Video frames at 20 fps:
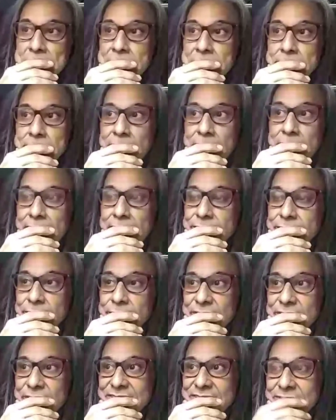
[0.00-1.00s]
People
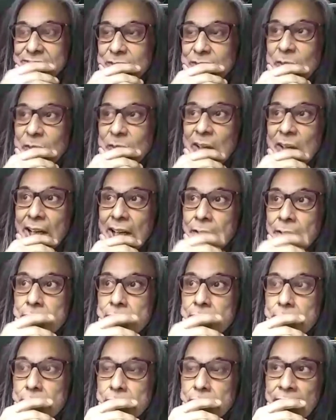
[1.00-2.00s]
sometimes, I mean,
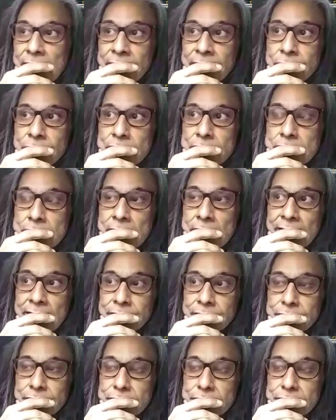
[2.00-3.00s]
I don't know. Life,
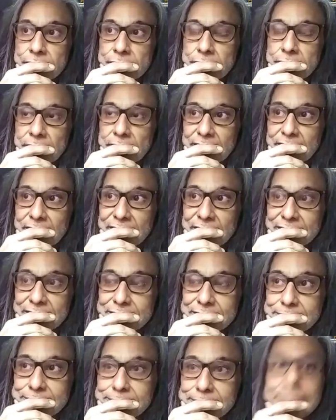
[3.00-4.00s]
life is
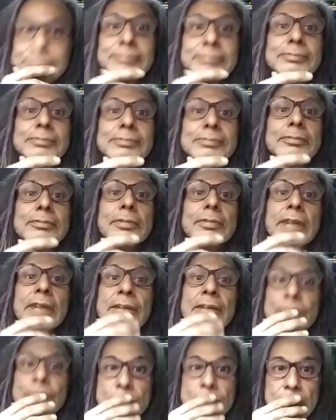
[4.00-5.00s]
uh,
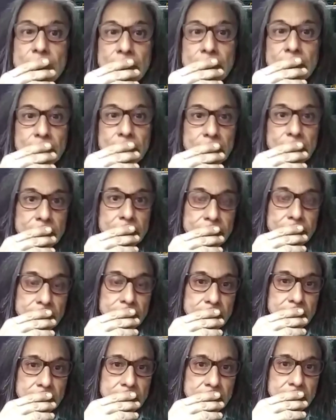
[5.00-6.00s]
life in general
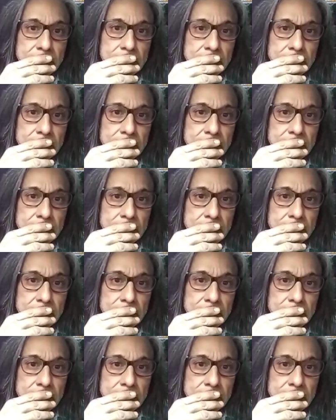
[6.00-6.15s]
is